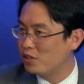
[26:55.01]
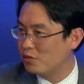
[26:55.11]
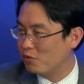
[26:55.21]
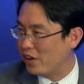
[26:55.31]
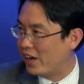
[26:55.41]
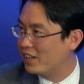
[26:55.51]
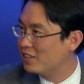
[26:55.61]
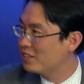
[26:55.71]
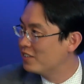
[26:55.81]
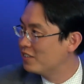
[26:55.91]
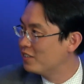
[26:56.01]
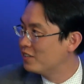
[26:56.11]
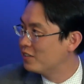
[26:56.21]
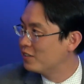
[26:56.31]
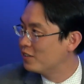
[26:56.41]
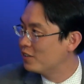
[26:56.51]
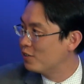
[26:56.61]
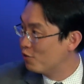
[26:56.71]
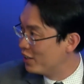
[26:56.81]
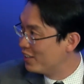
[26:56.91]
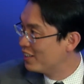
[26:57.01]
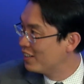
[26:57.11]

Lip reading: had VAD, right?